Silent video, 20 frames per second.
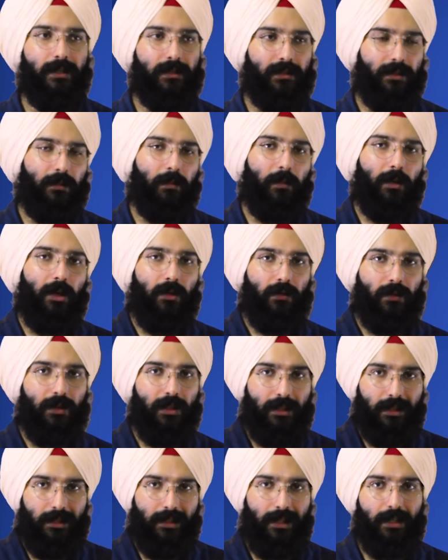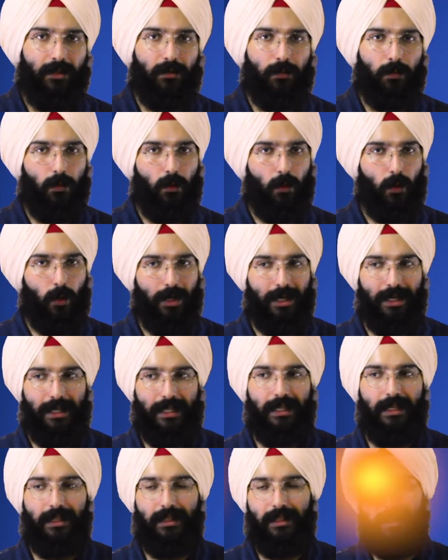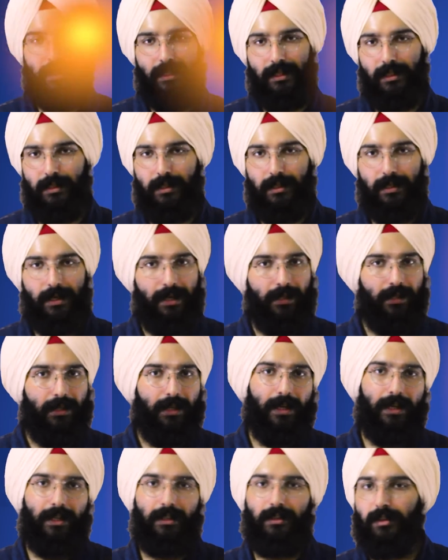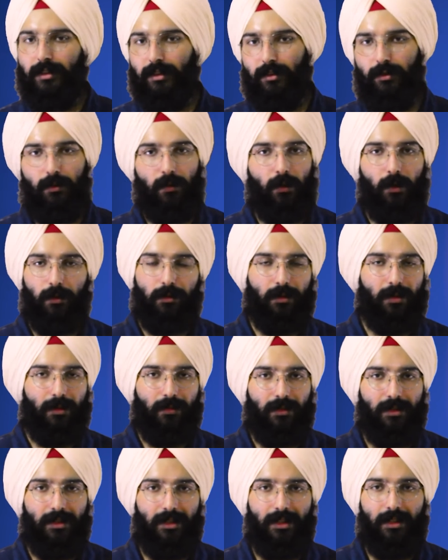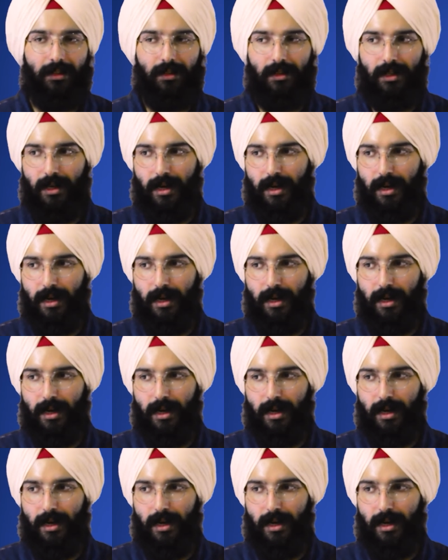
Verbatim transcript: some part of the earth gets more heat than the other and as it revolves around the sun